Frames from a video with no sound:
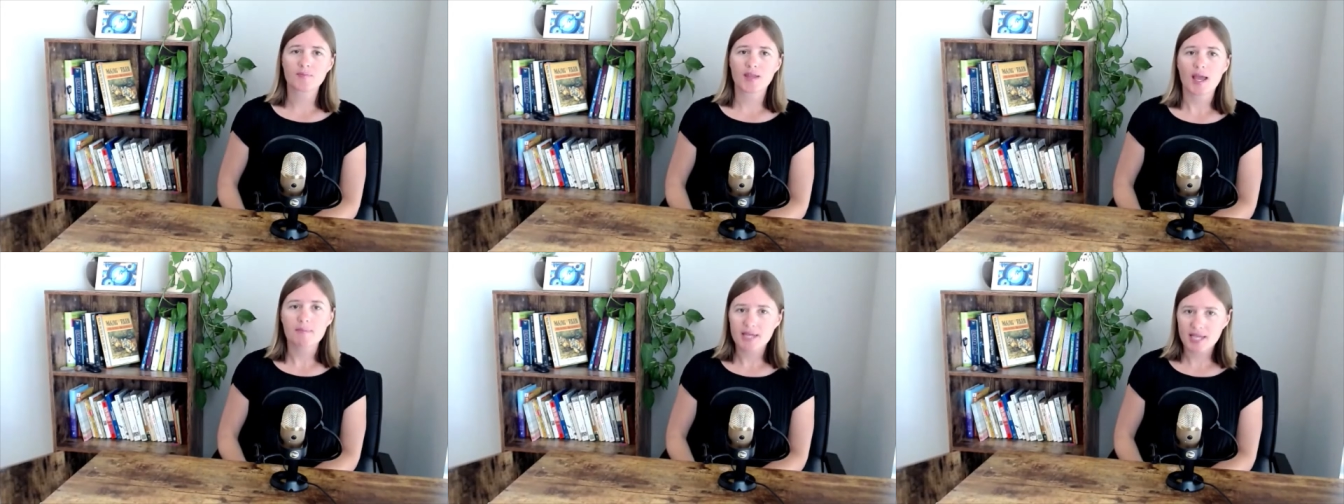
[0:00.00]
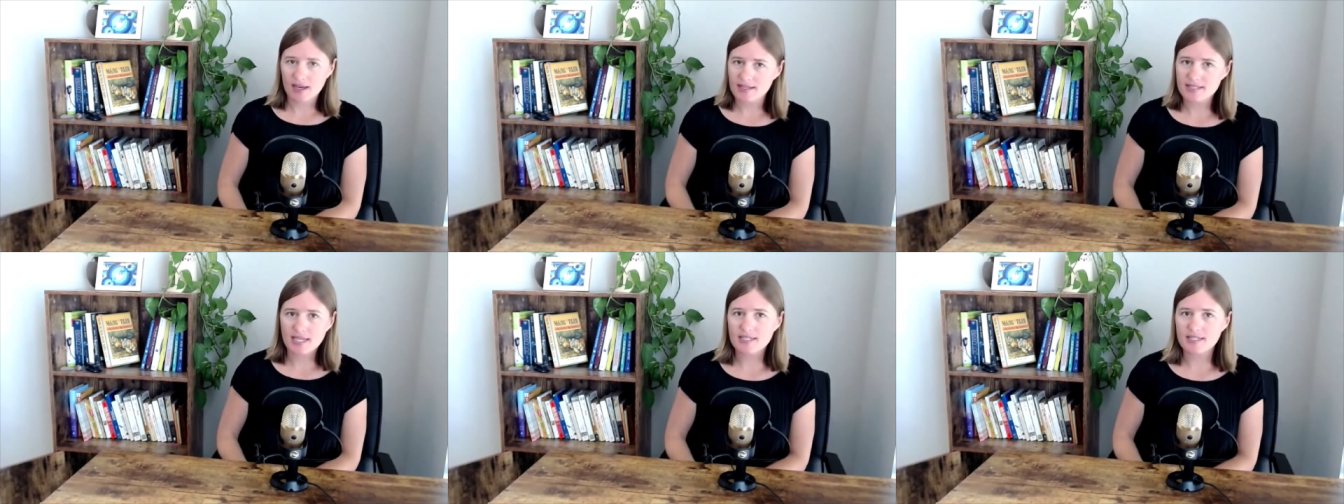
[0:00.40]
And
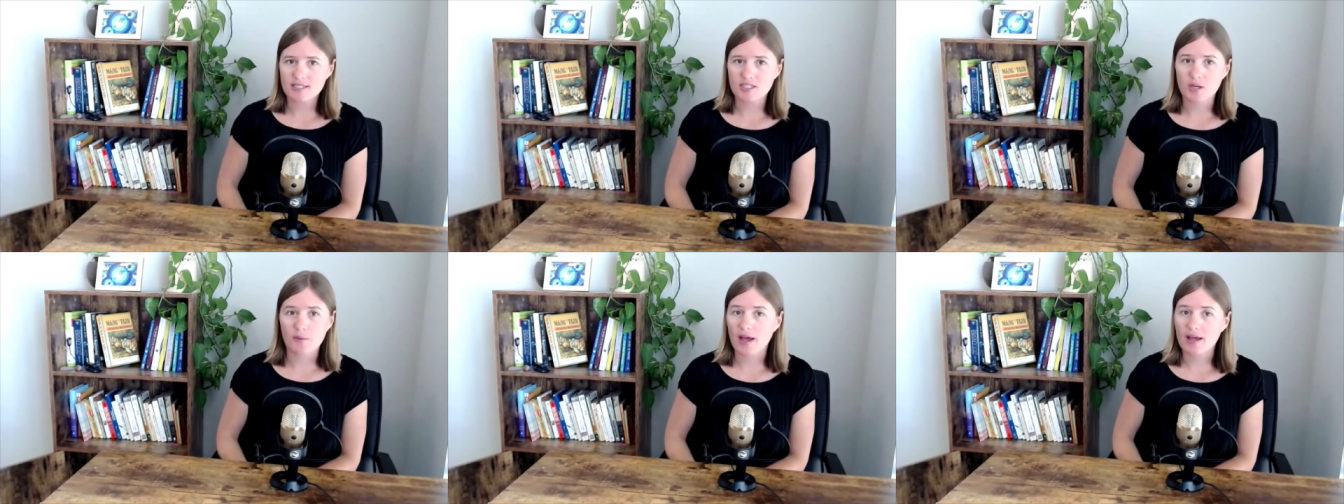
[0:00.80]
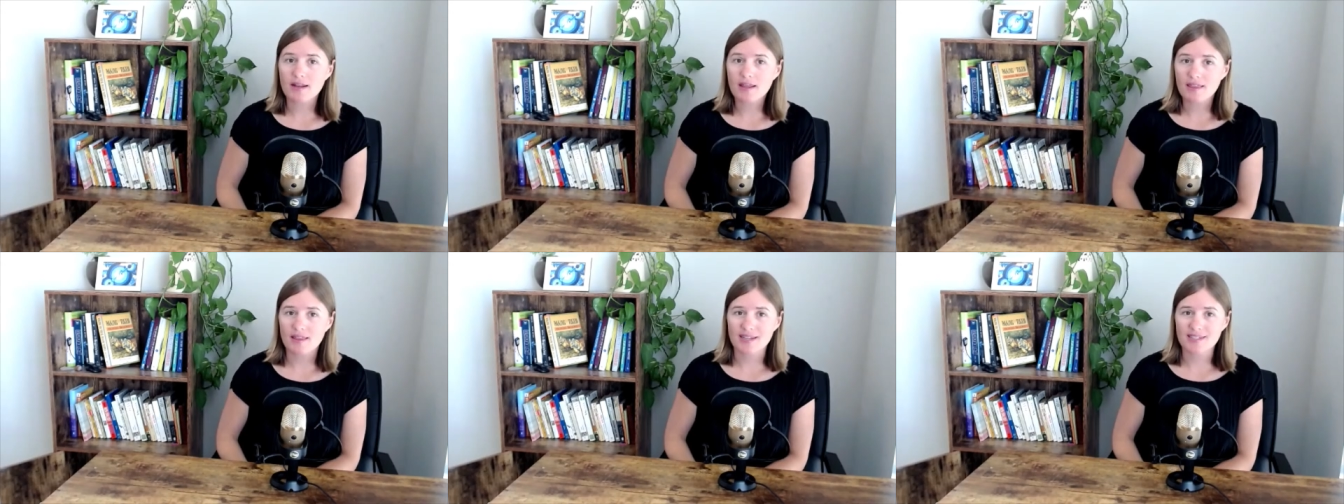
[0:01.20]
because I didn't know
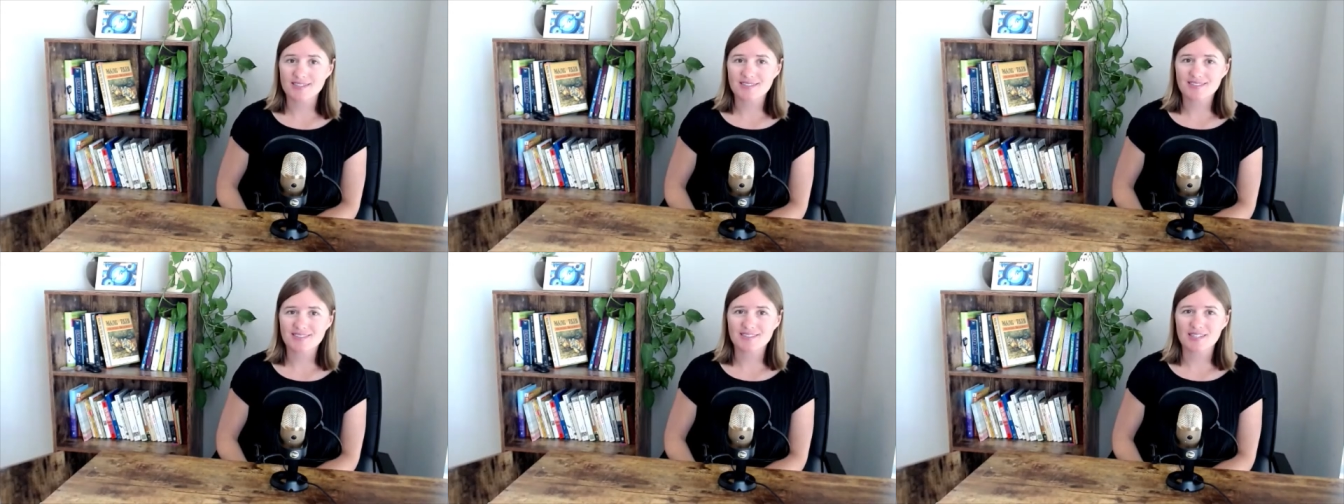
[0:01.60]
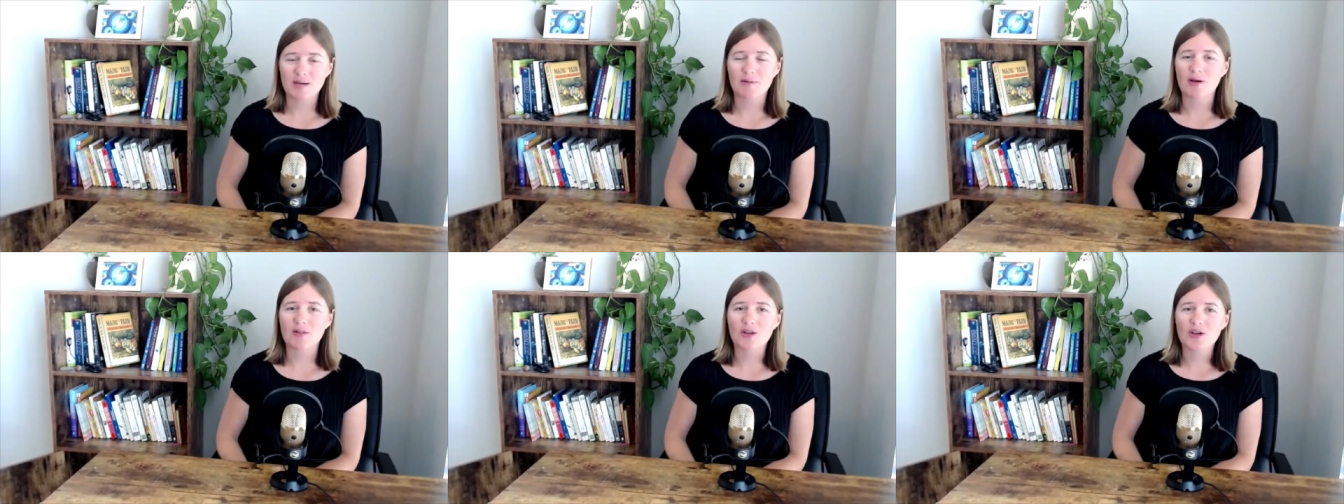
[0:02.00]
anything
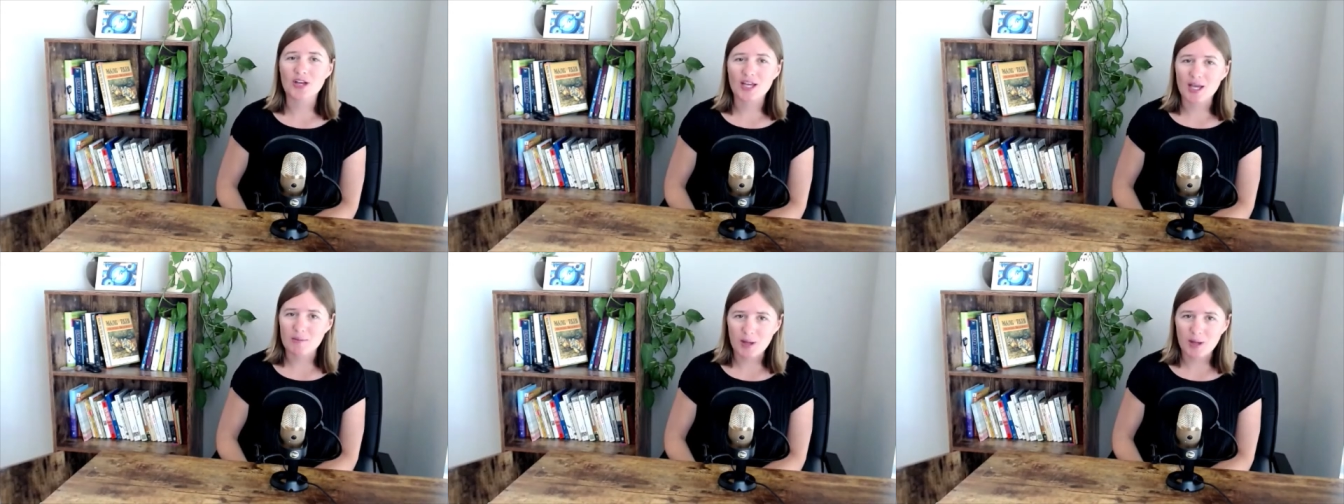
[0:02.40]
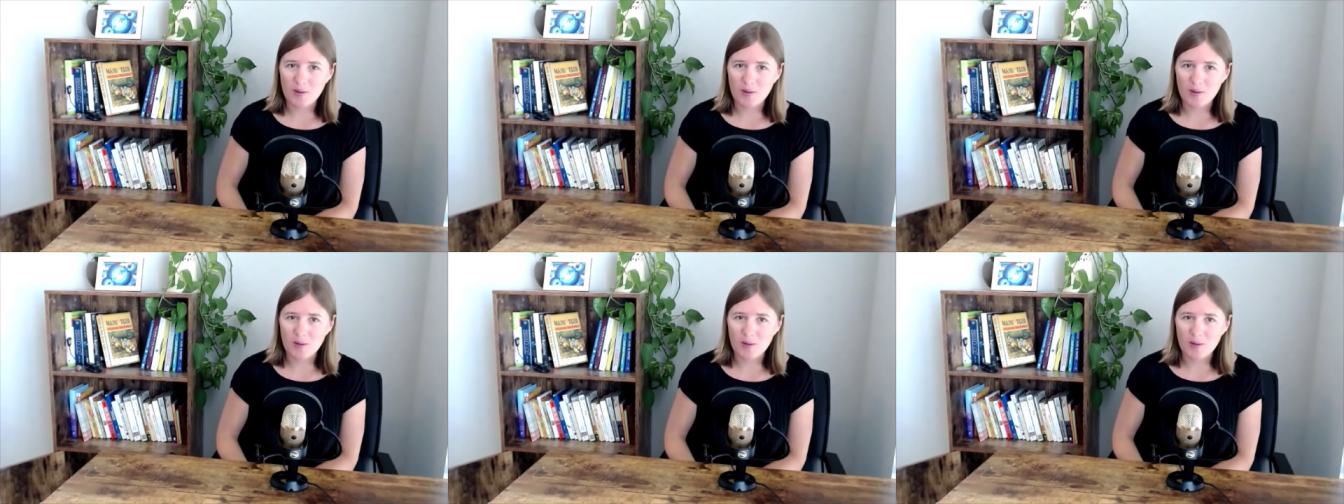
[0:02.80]
about looking at my